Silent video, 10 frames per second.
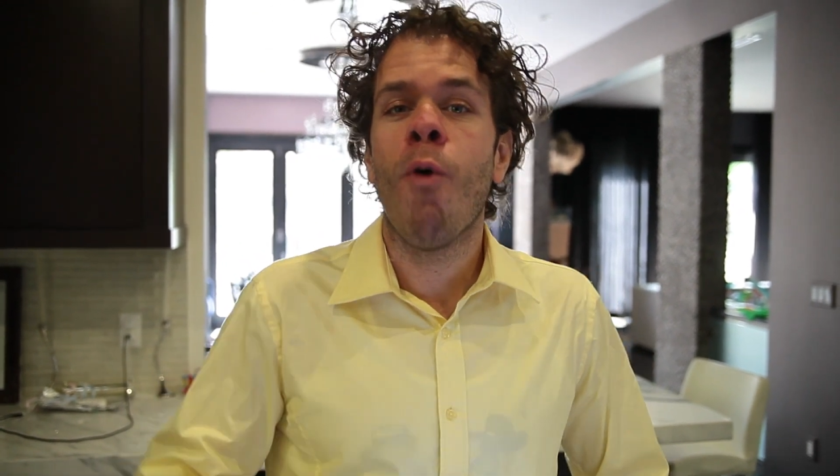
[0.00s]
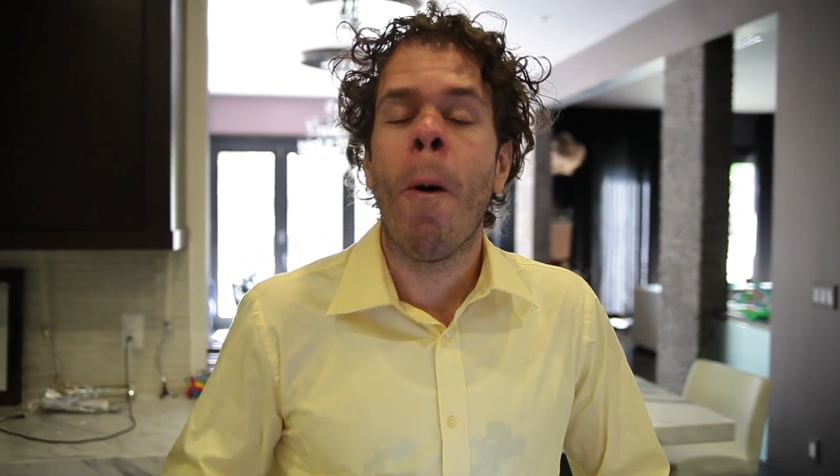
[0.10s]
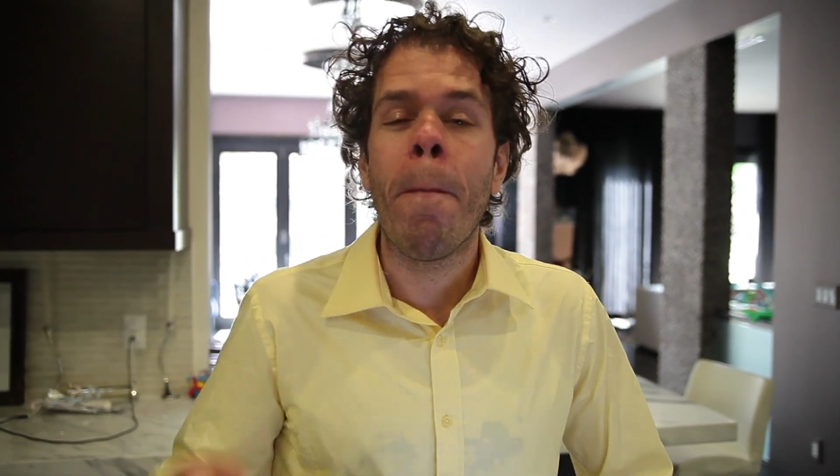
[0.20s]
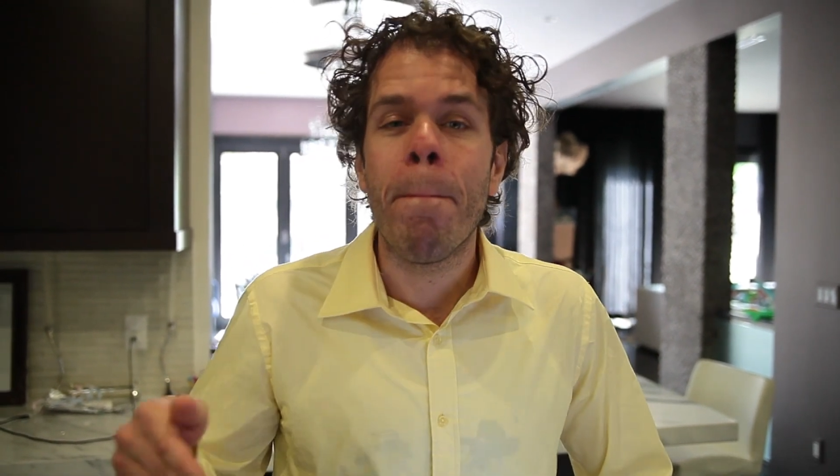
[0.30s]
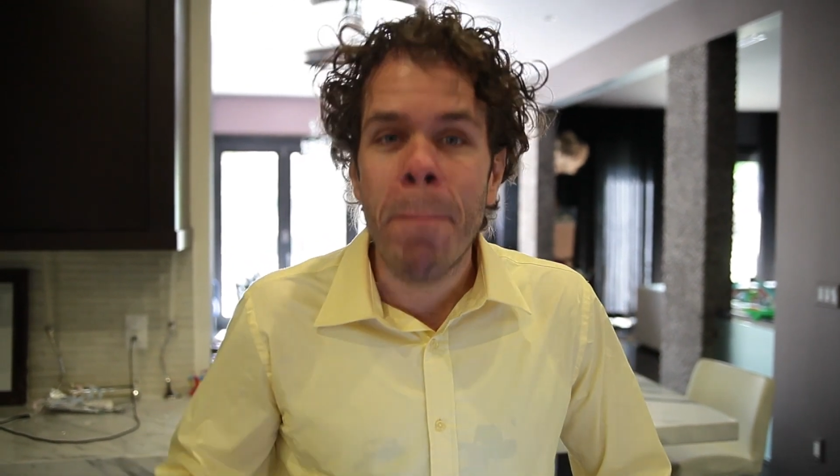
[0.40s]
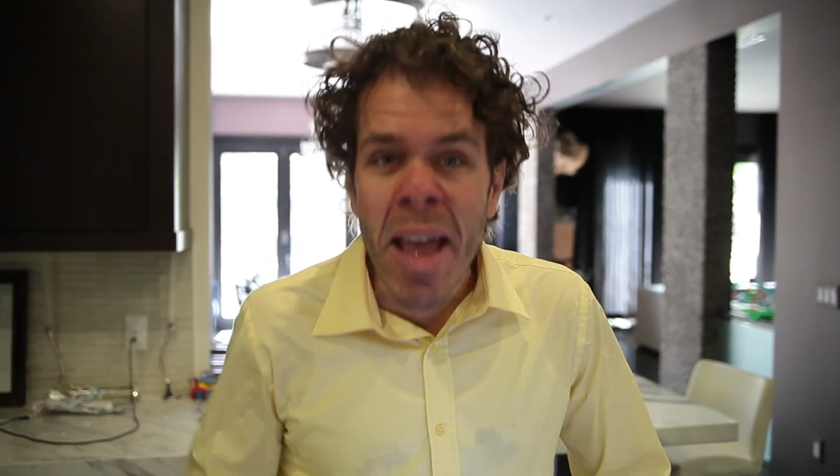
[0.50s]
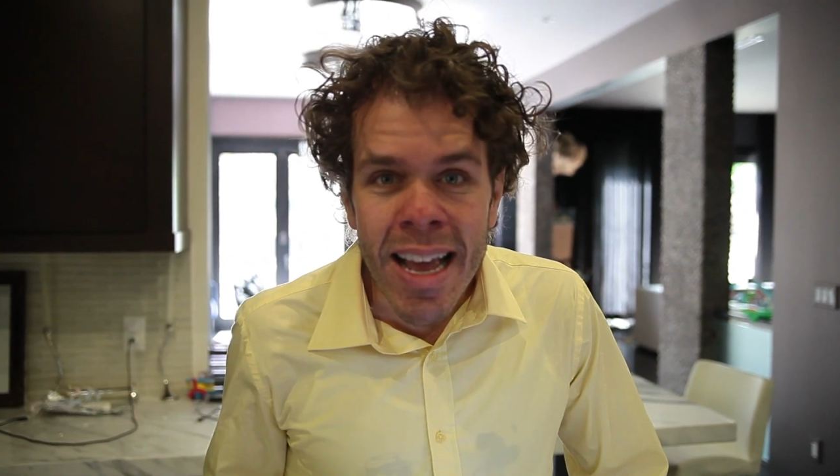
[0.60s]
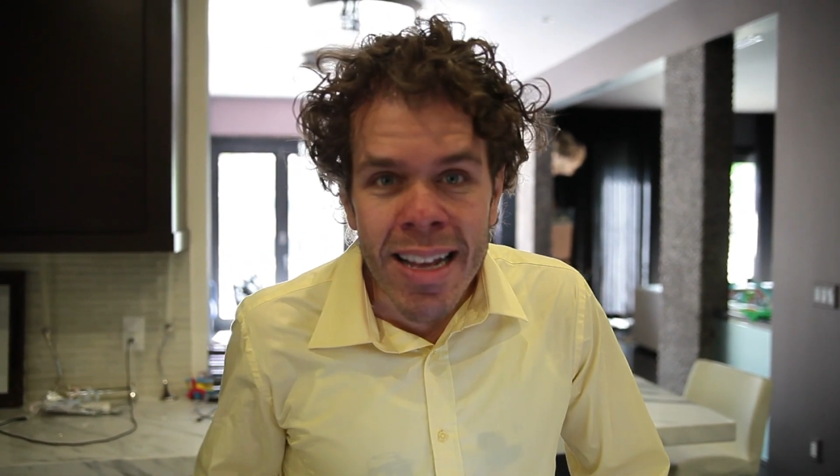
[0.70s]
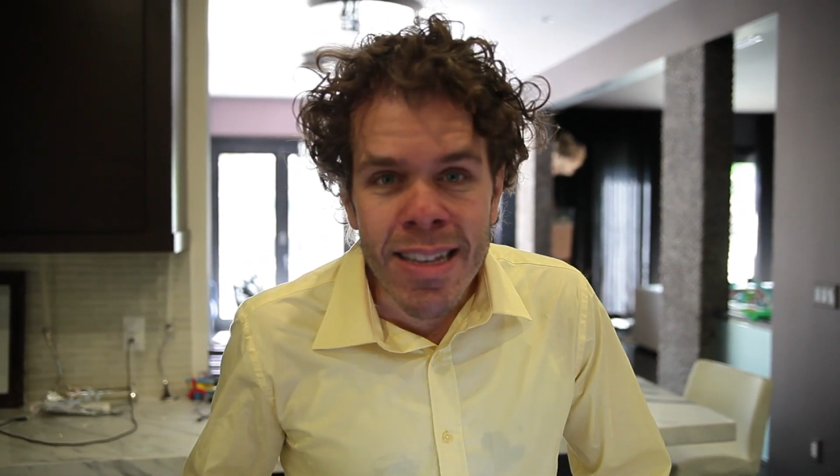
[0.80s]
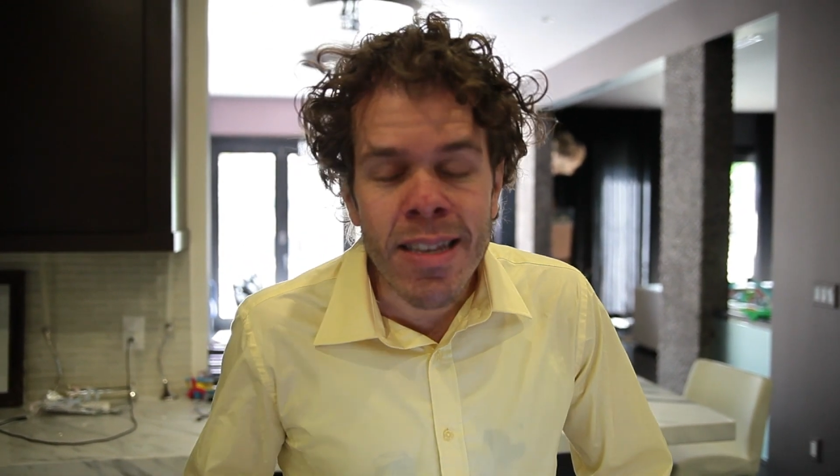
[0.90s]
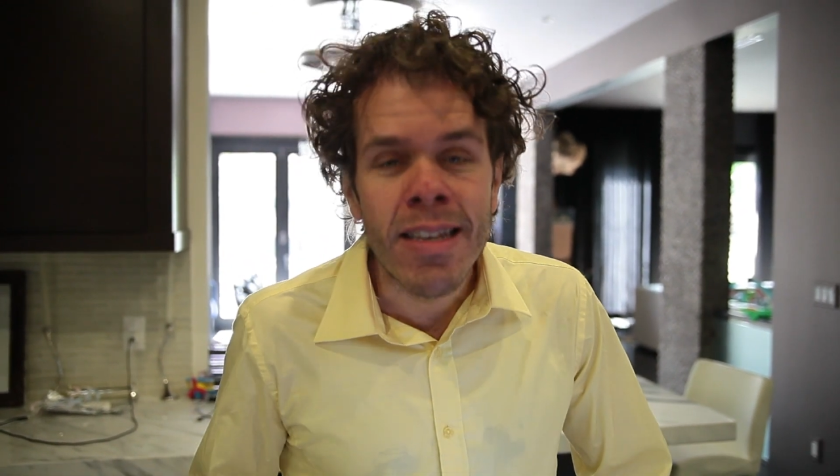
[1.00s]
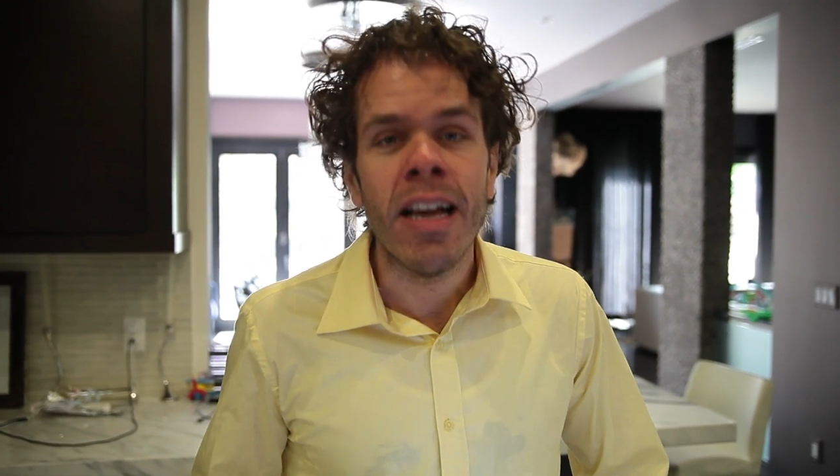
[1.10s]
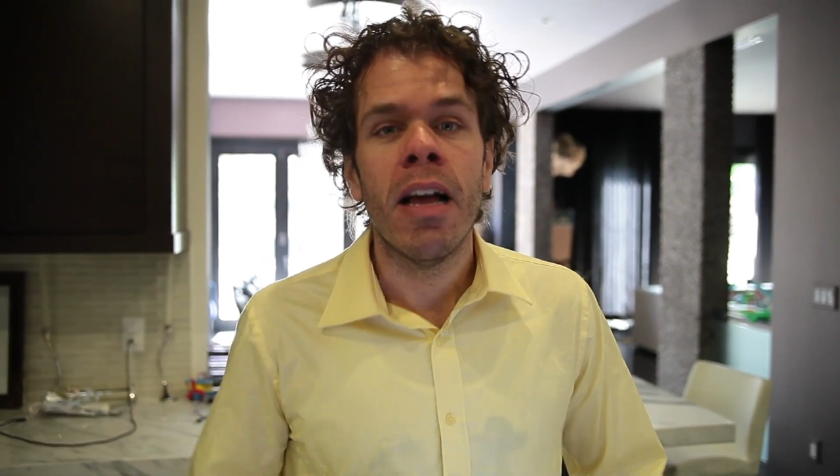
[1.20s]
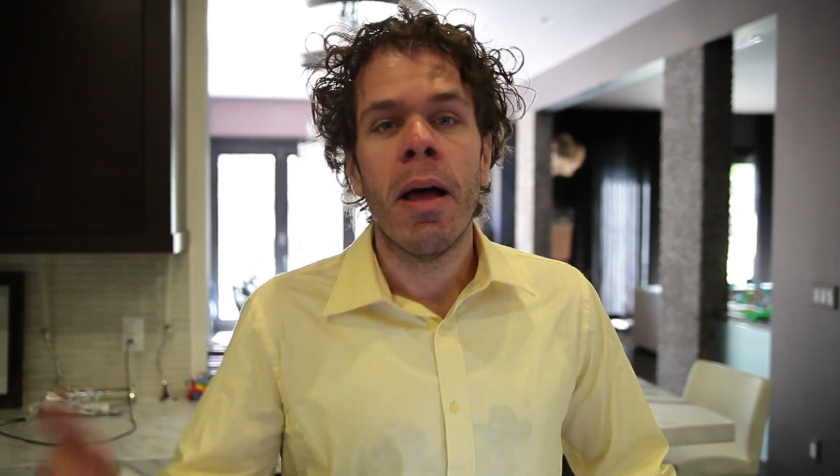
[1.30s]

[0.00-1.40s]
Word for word: forbids